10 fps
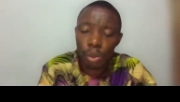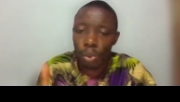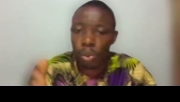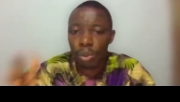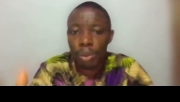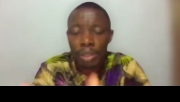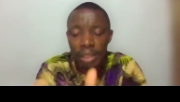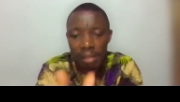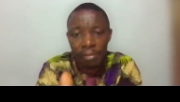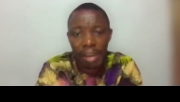you
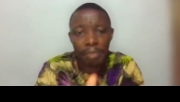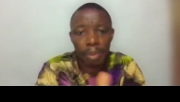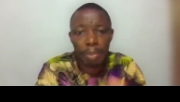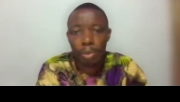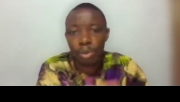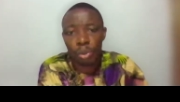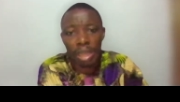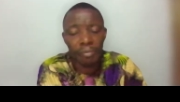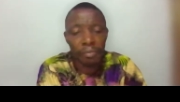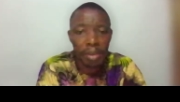divide people to
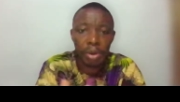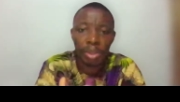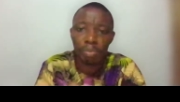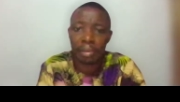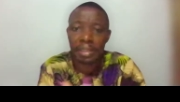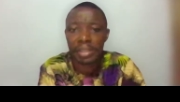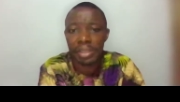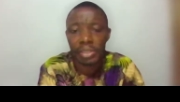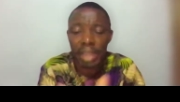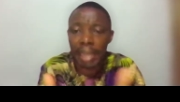their various
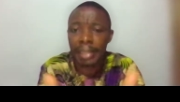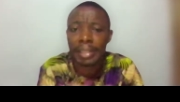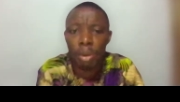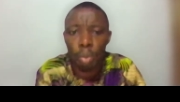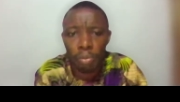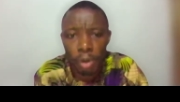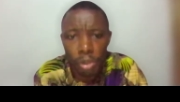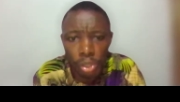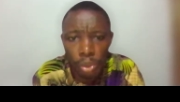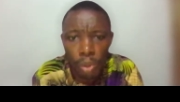places and they will
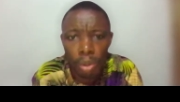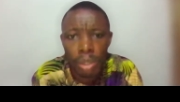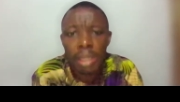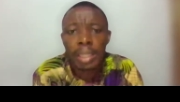function well.